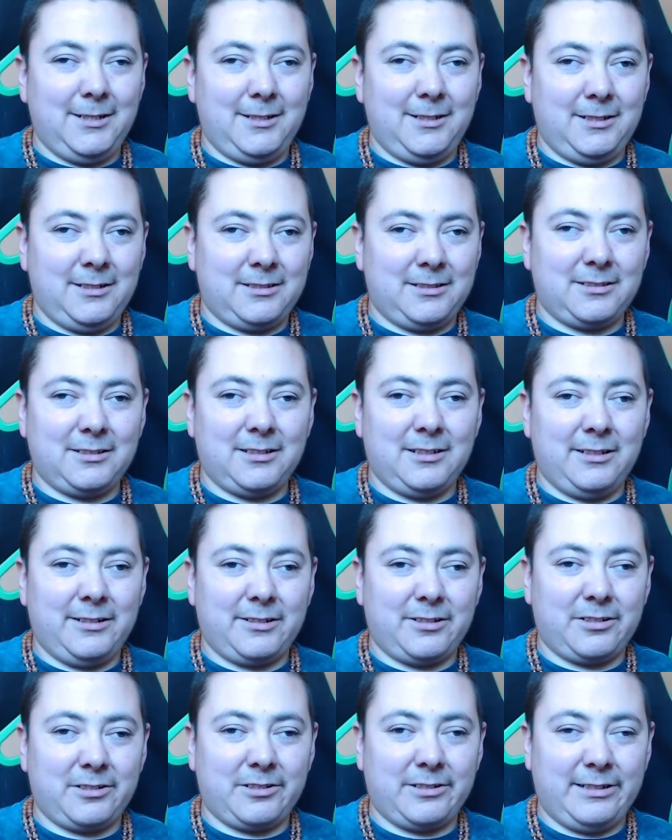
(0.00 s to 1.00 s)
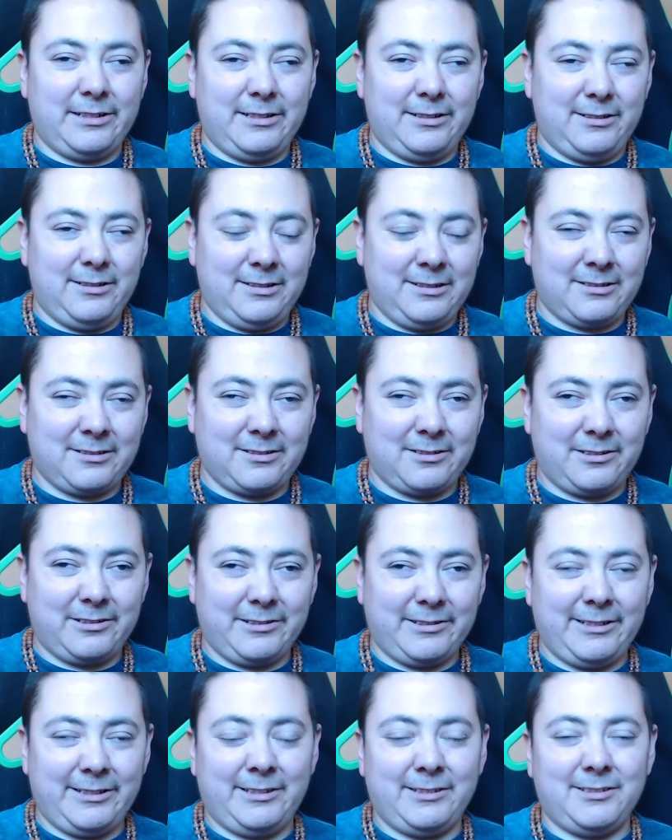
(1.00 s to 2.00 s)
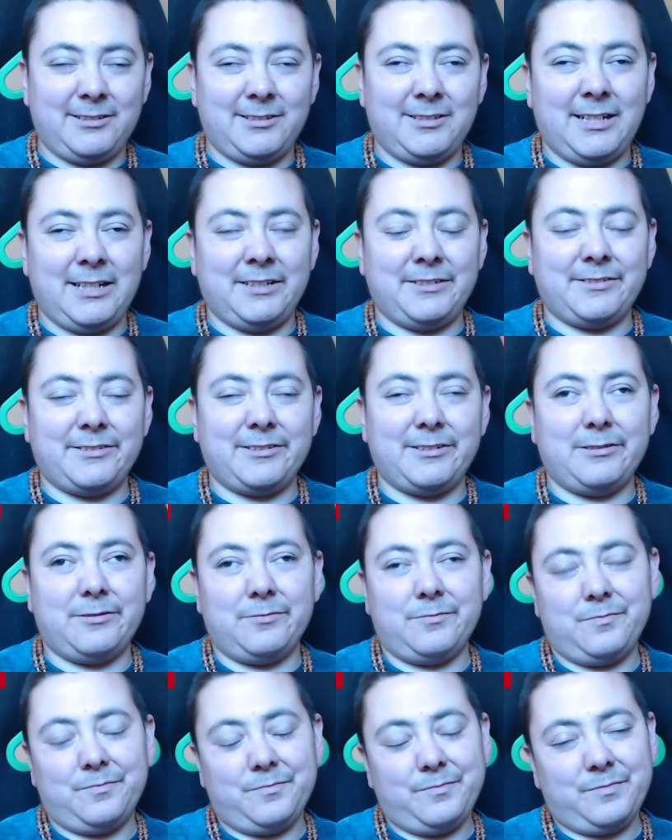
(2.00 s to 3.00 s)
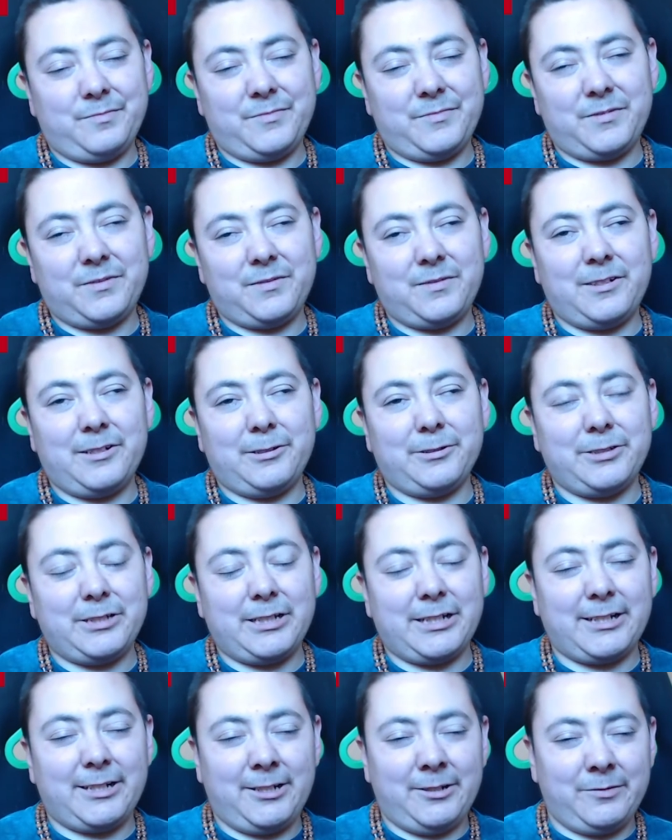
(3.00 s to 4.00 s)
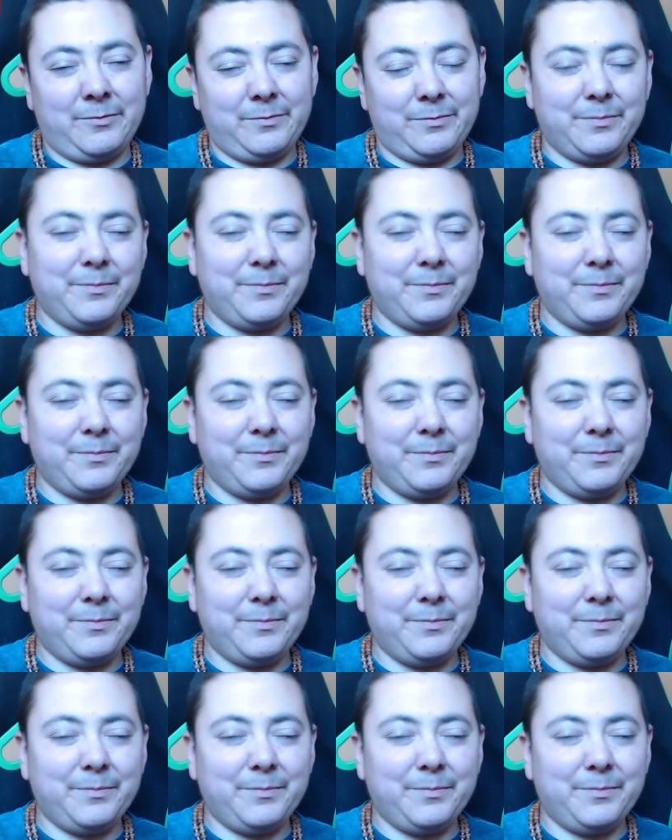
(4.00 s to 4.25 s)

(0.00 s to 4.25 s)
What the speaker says: It's currently on sale, so go check it out.